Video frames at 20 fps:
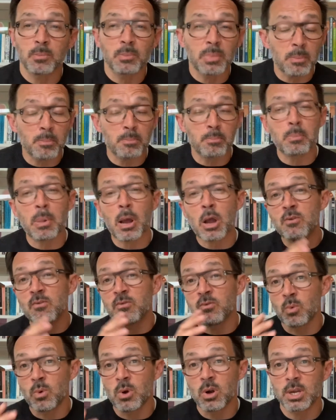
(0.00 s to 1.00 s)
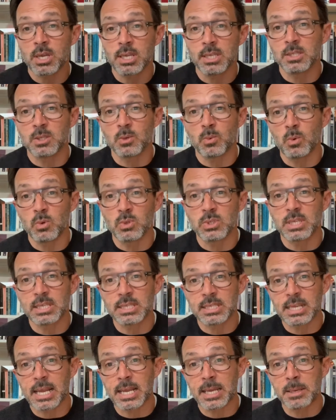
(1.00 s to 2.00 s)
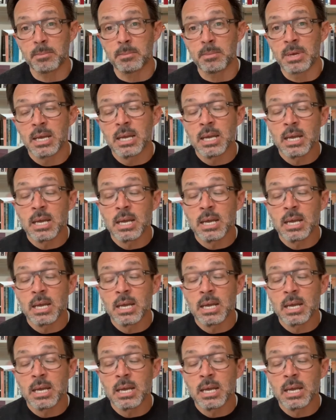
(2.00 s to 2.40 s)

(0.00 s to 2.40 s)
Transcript: but both working towards the same